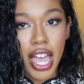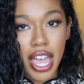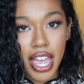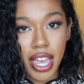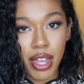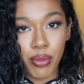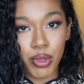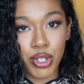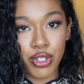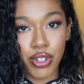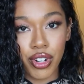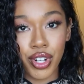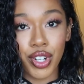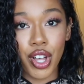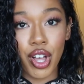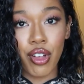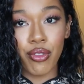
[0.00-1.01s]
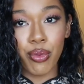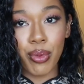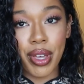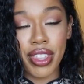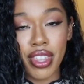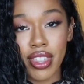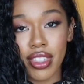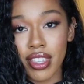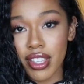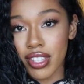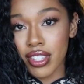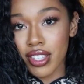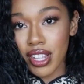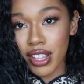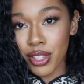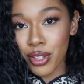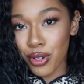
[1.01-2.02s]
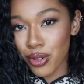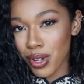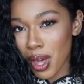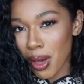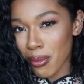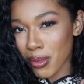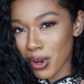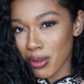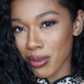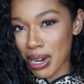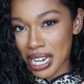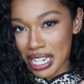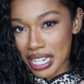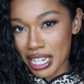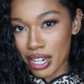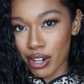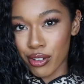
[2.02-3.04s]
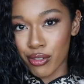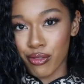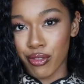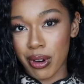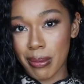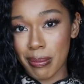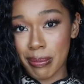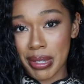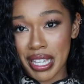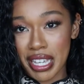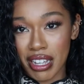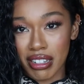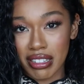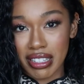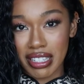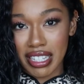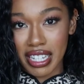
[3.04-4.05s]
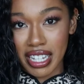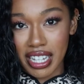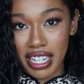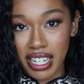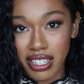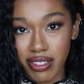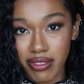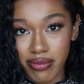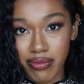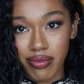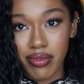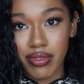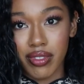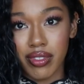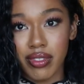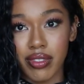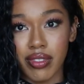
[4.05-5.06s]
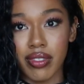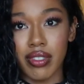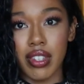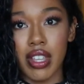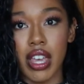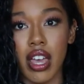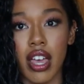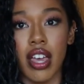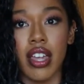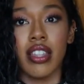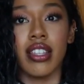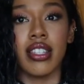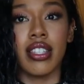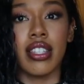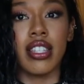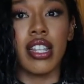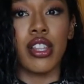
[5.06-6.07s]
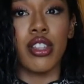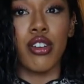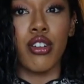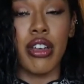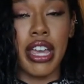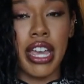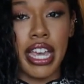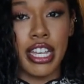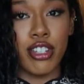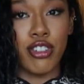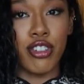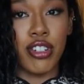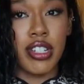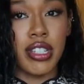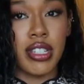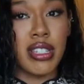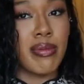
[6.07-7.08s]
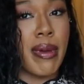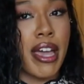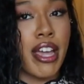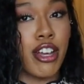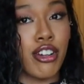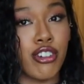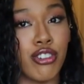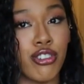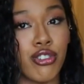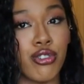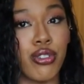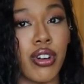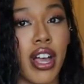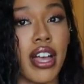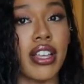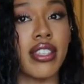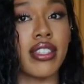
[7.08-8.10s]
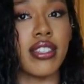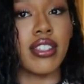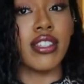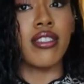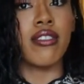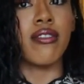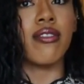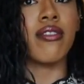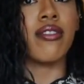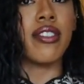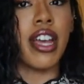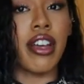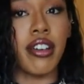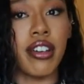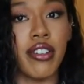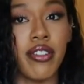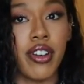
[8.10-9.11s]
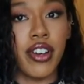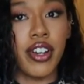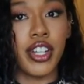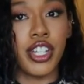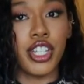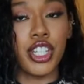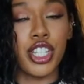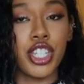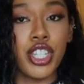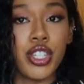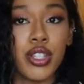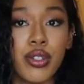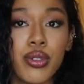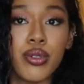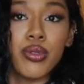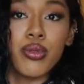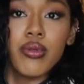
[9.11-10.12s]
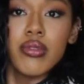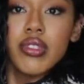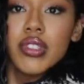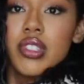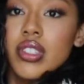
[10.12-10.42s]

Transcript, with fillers: And we're starting off with this little number right here from PLT. This is a little Asian inspired dress. It's very, very cute.